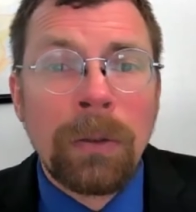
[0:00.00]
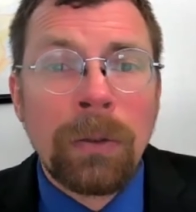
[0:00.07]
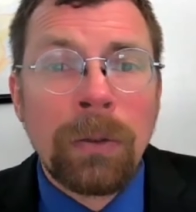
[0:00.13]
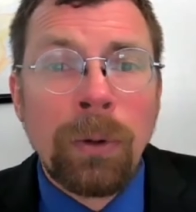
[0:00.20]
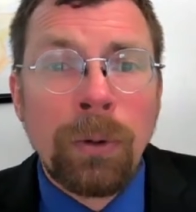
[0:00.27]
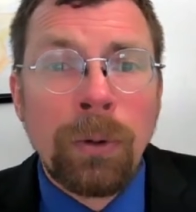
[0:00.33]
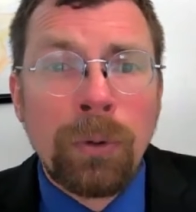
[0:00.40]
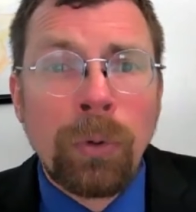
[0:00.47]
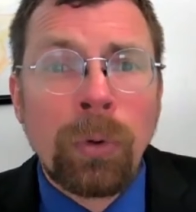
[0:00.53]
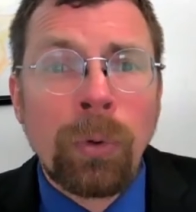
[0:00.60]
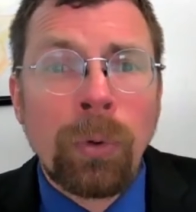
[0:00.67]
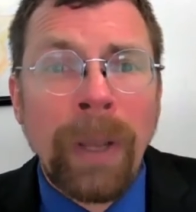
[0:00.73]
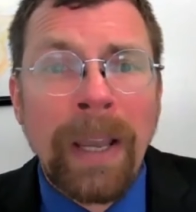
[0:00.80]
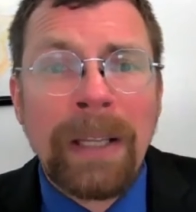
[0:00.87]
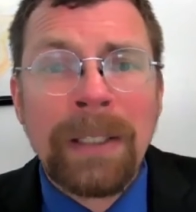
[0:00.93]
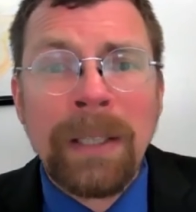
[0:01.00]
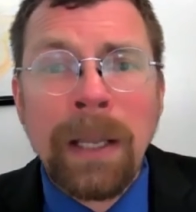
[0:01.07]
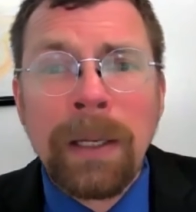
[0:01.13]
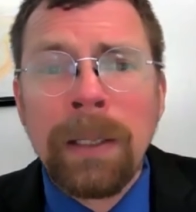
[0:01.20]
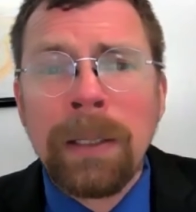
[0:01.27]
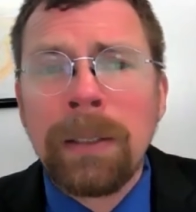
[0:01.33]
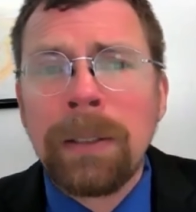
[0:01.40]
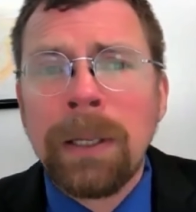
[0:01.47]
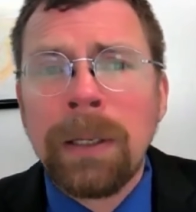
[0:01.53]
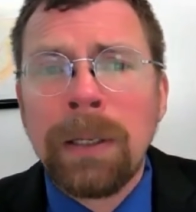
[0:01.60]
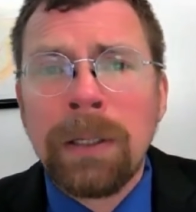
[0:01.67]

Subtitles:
to create sentencing